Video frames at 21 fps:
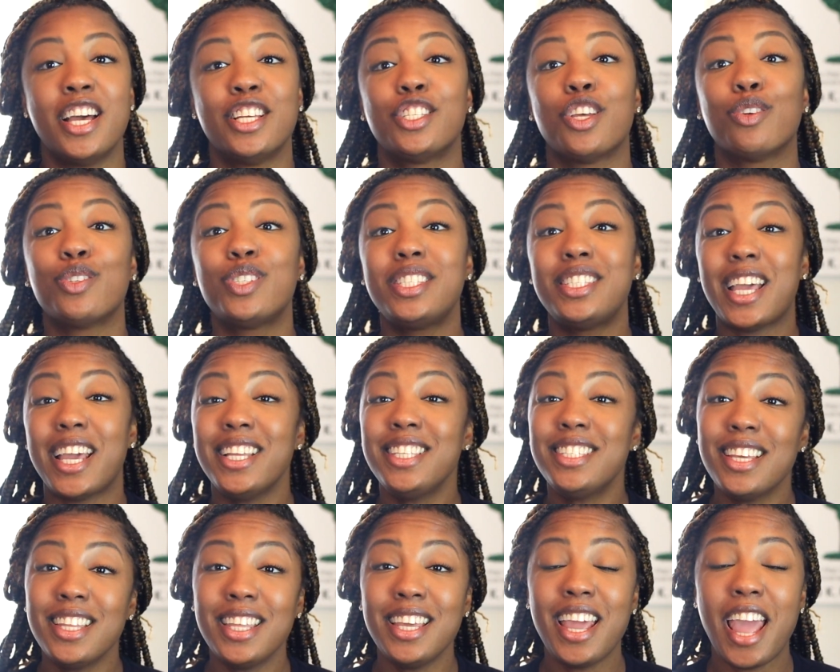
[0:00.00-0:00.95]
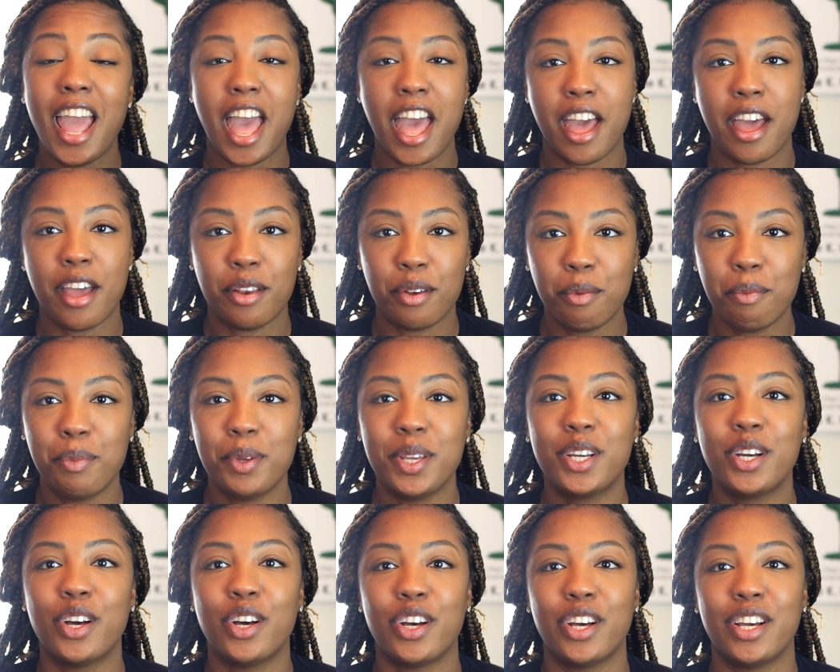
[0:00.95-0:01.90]
So stay to the end,
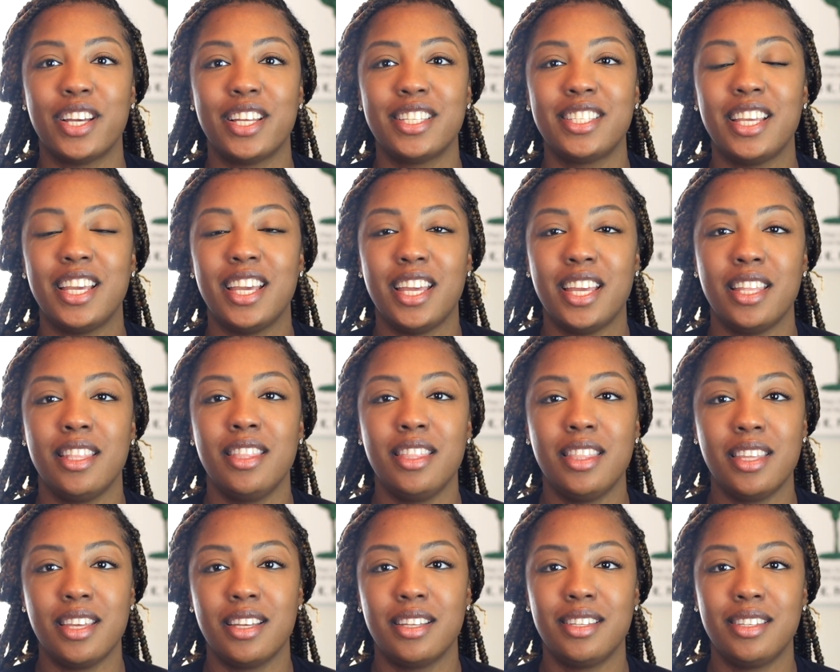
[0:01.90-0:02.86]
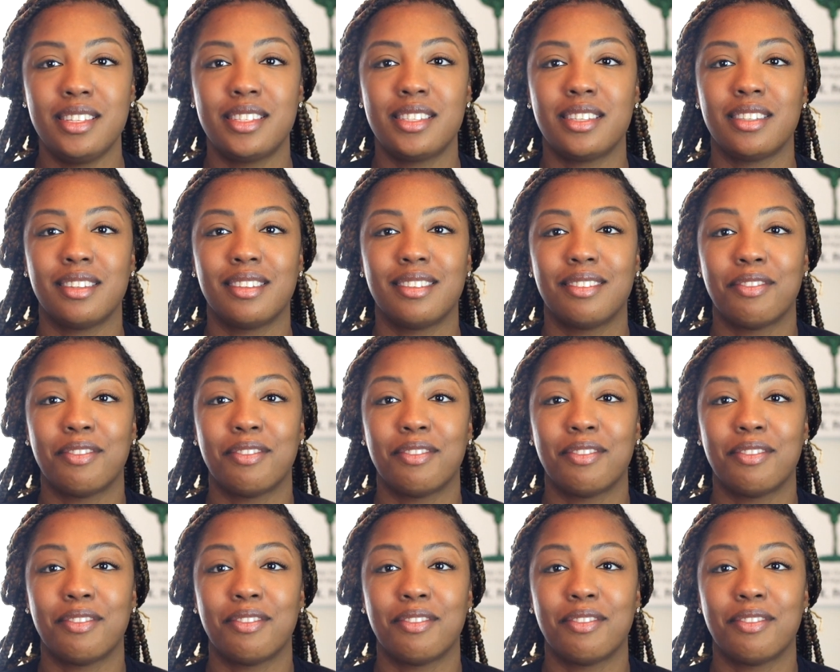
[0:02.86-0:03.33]
because in this